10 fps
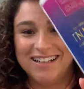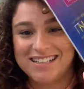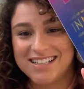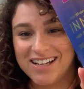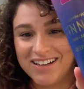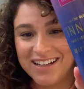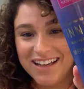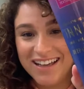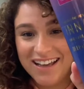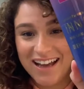So
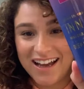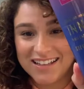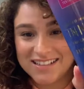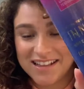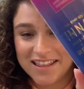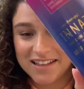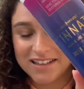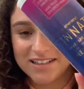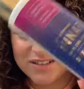I did the